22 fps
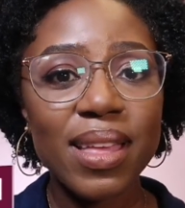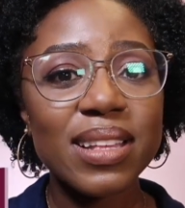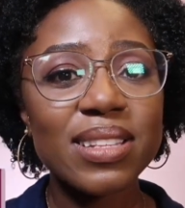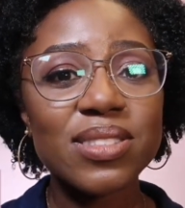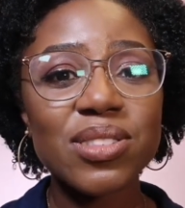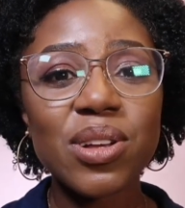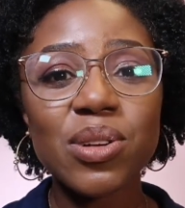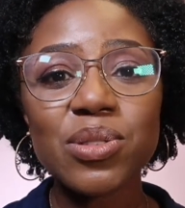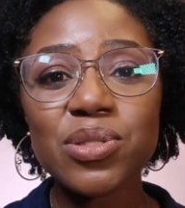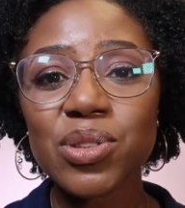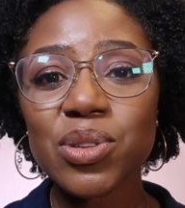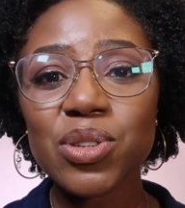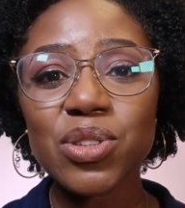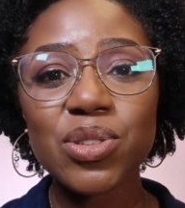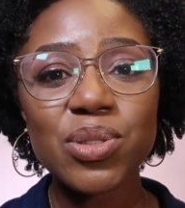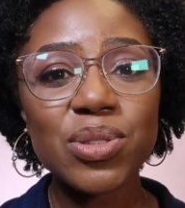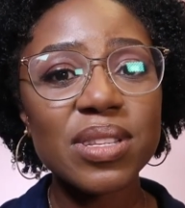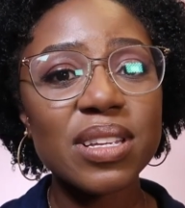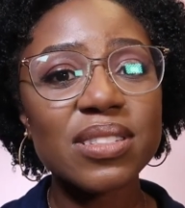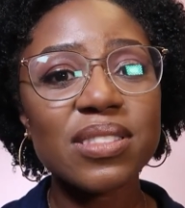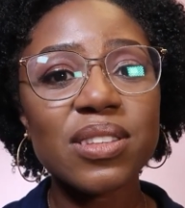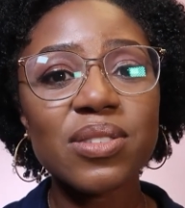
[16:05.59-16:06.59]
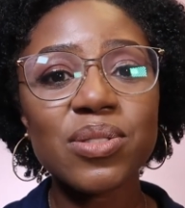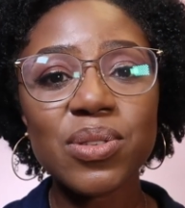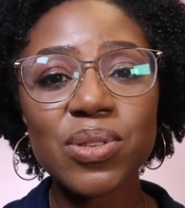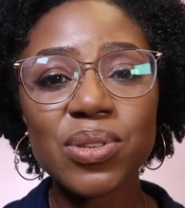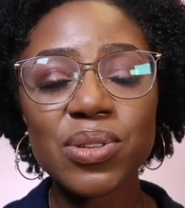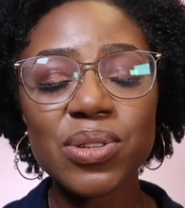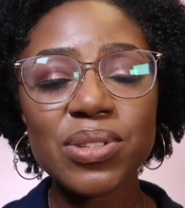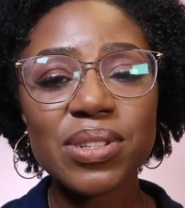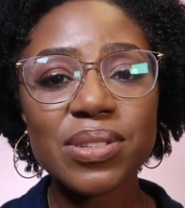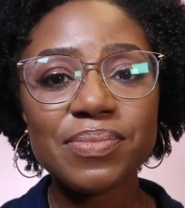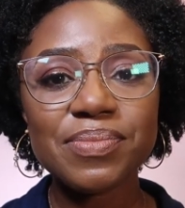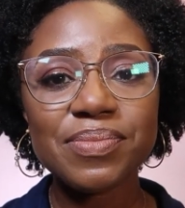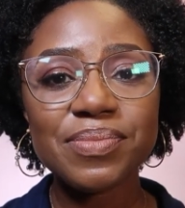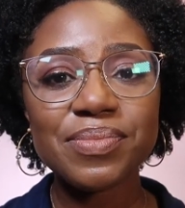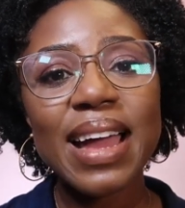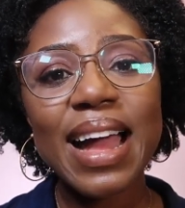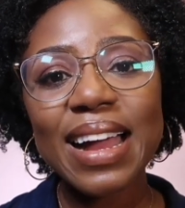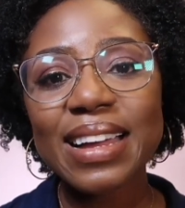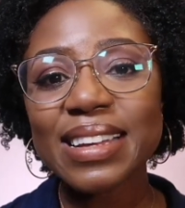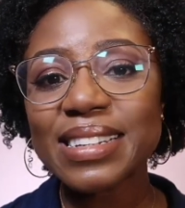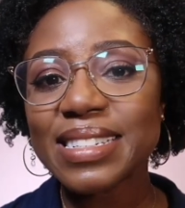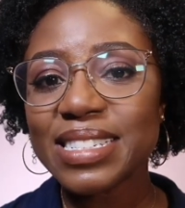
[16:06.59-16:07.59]
It's also used as a good
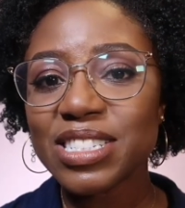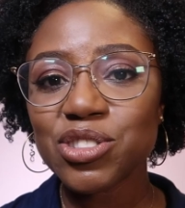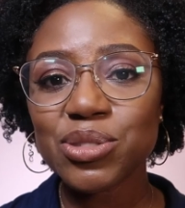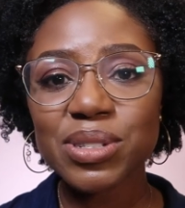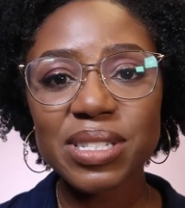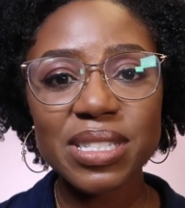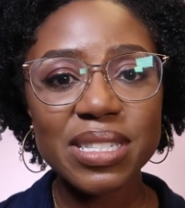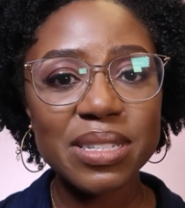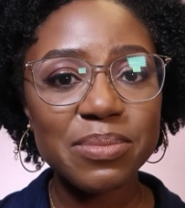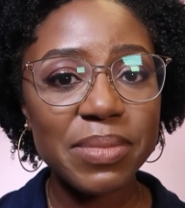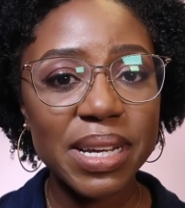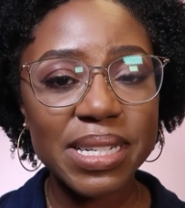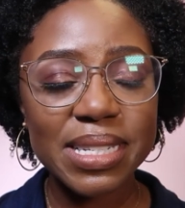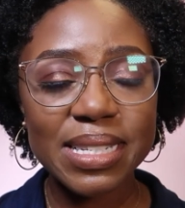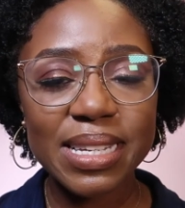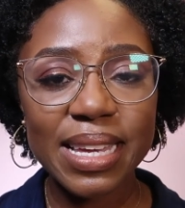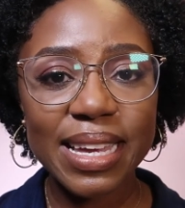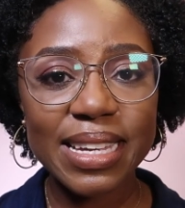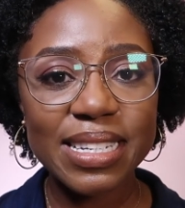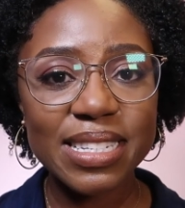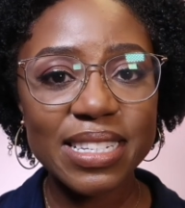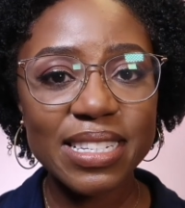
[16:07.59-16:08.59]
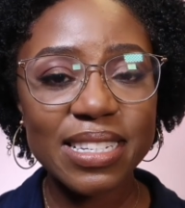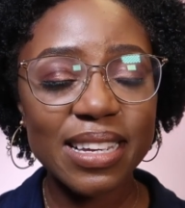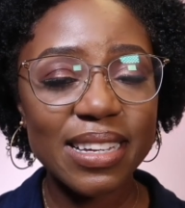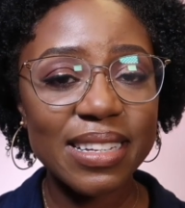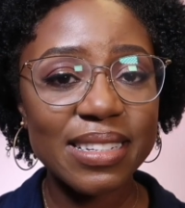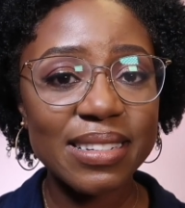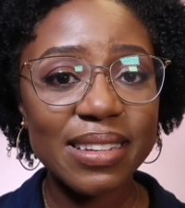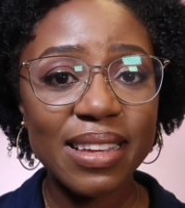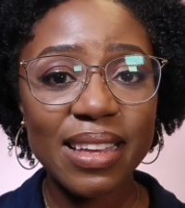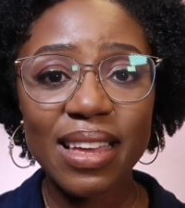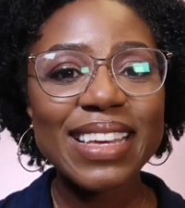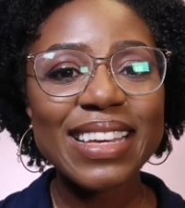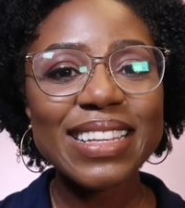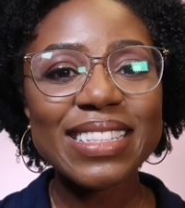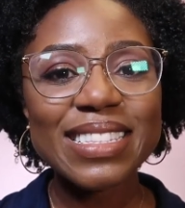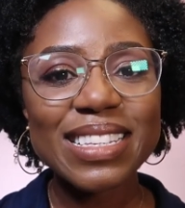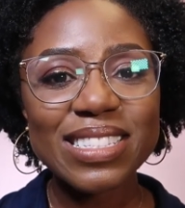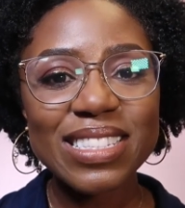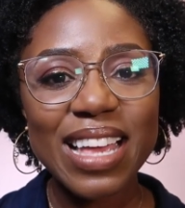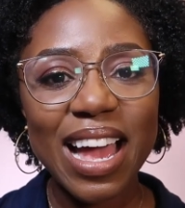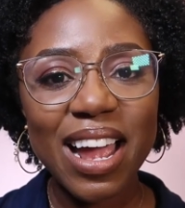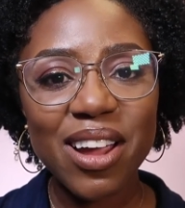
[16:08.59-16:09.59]
acne treating medication.
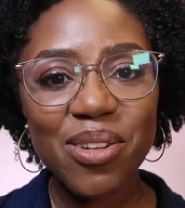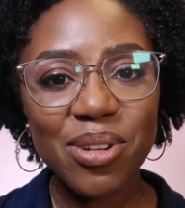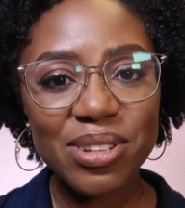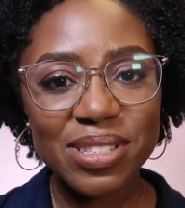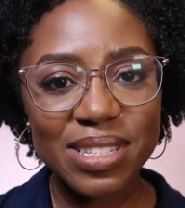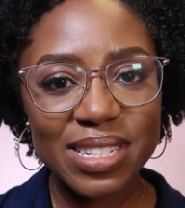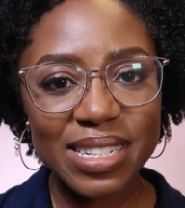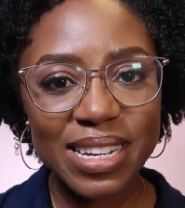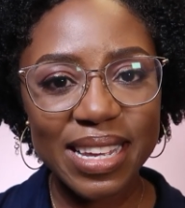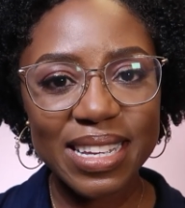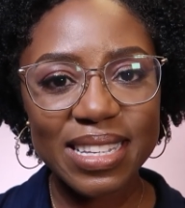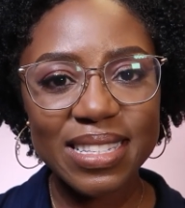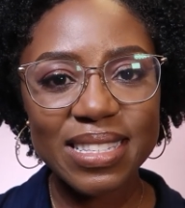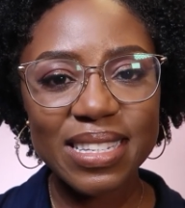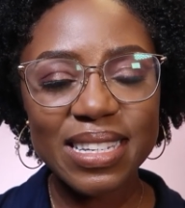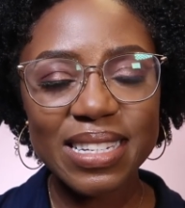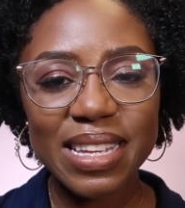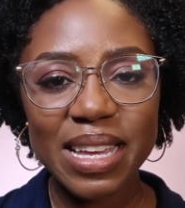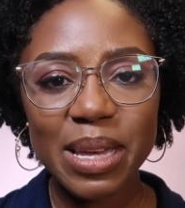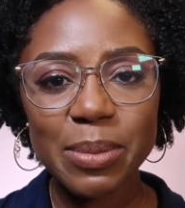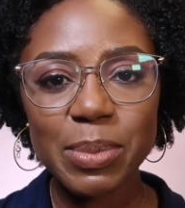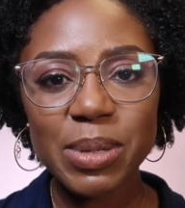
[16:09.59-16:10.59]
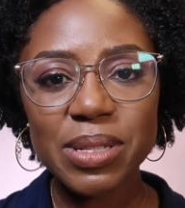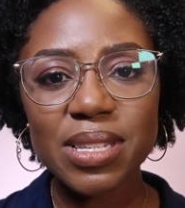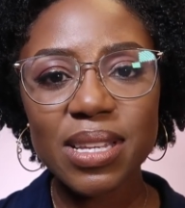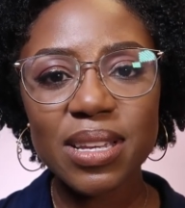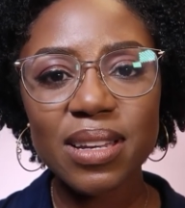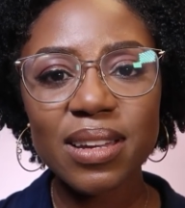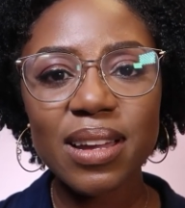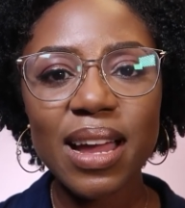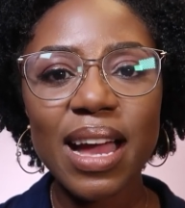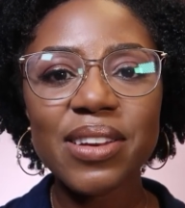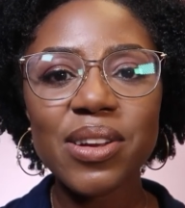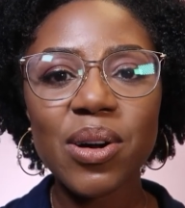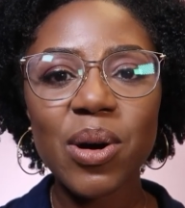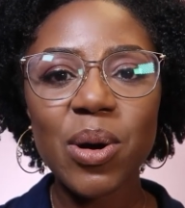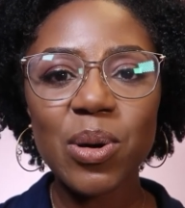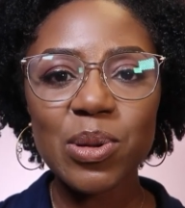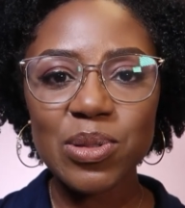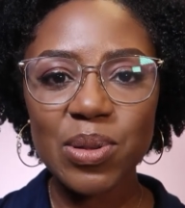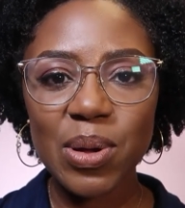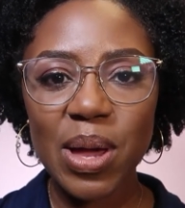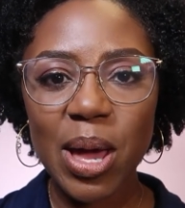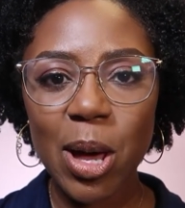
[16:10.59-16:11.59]
It's a tyrosinase inhibitor and
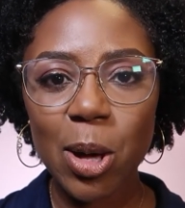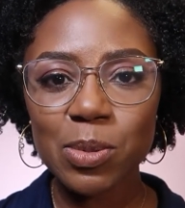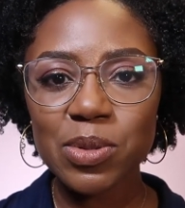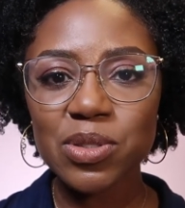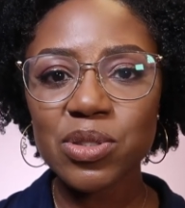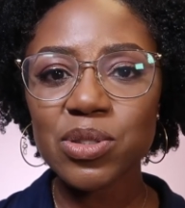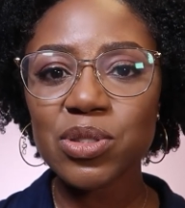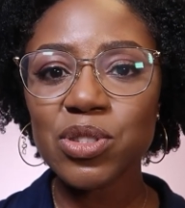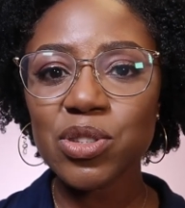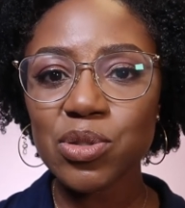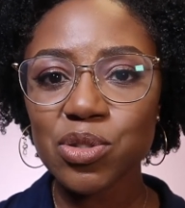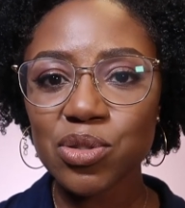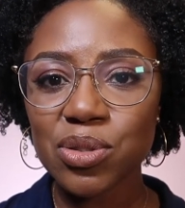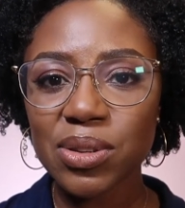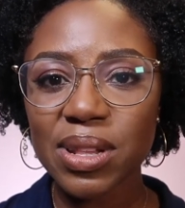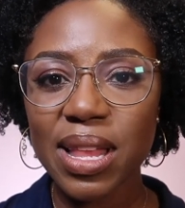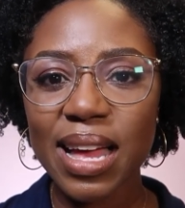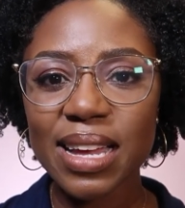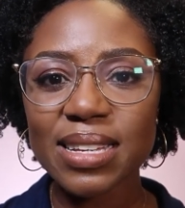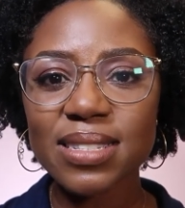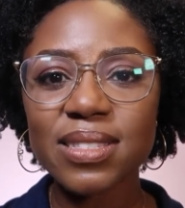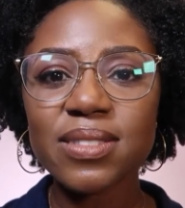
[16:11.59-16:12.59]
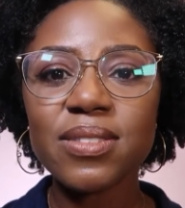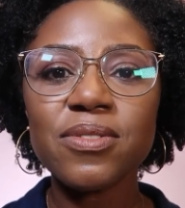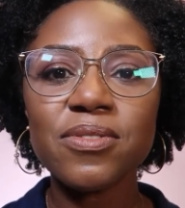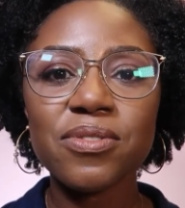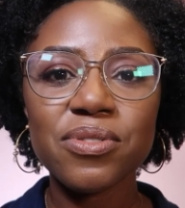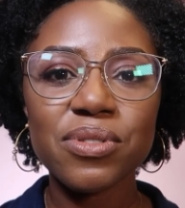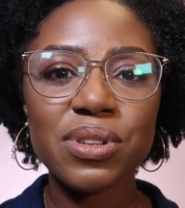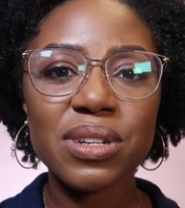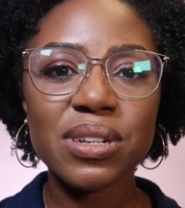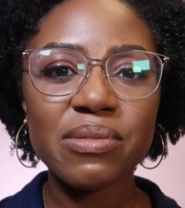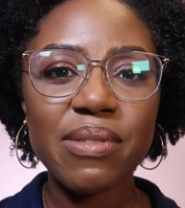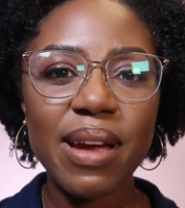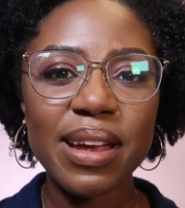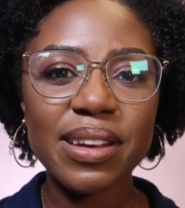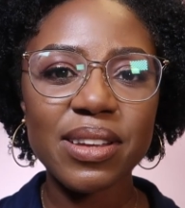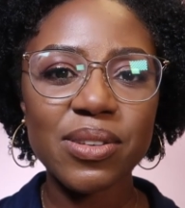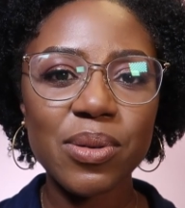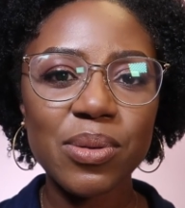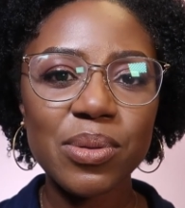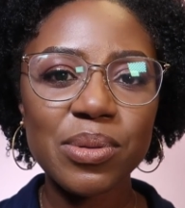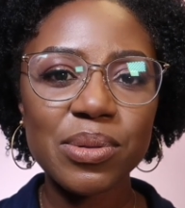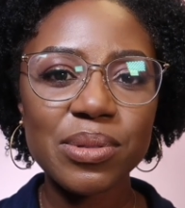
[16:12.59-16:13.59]
also helps to neutralize free
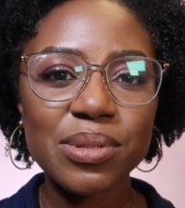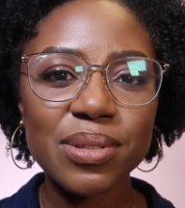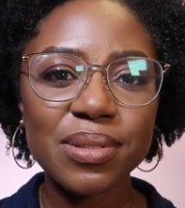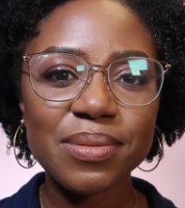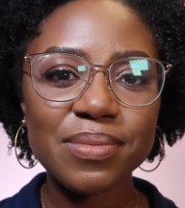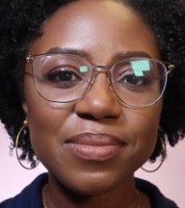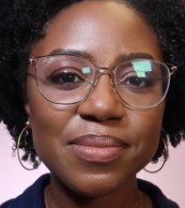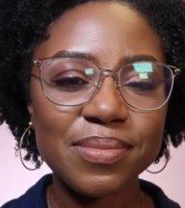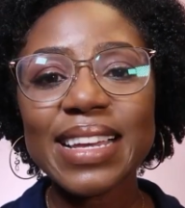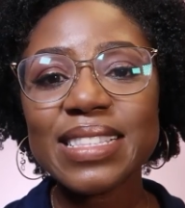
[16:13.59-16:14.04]
radicals.